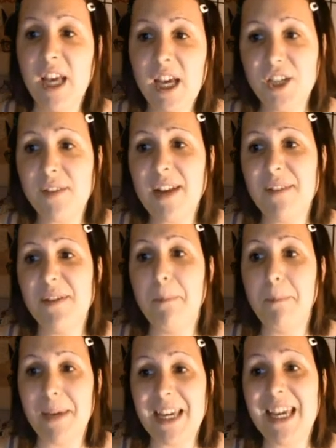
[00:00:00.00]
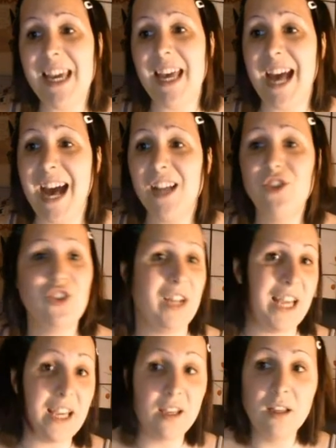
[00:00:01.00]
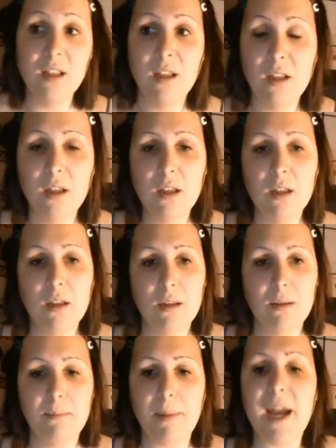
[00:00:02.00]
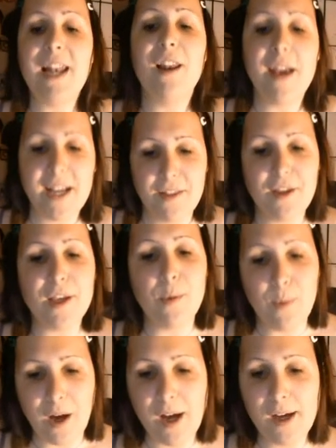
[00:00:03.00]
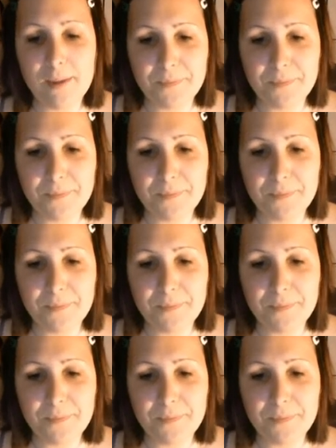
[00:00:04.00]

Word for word: You don't even have to be here actually but I like that you are.